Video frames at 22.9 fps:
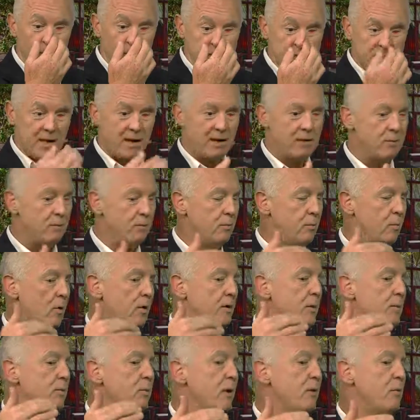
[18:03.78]
I started
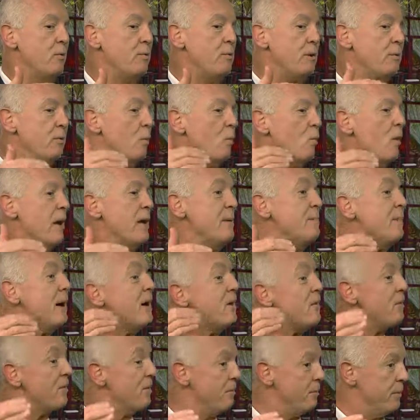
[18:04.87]
wanting to play with people way
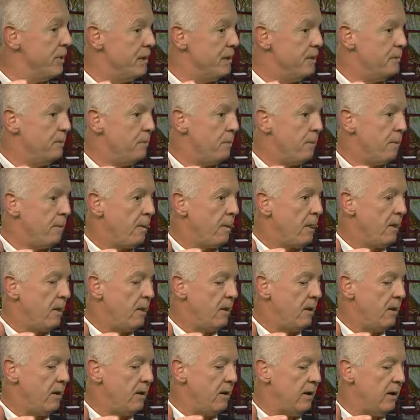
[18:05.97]
better than me.
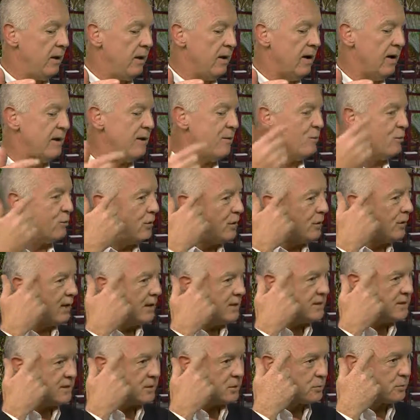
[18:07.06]
And I didn't
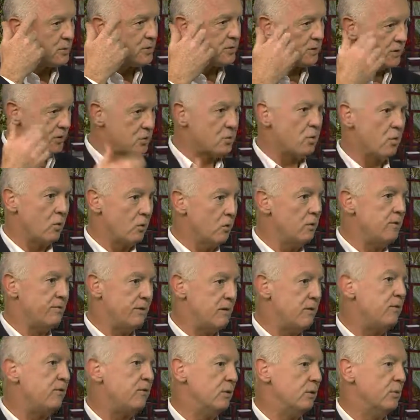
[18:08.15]
realize this was the circle of
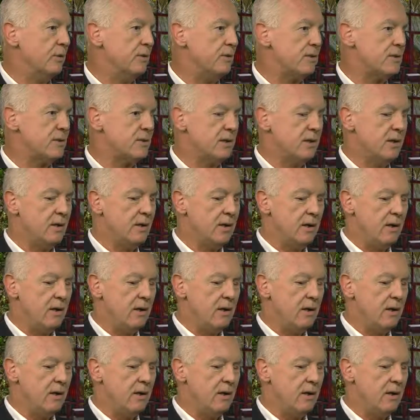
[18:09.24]
influence.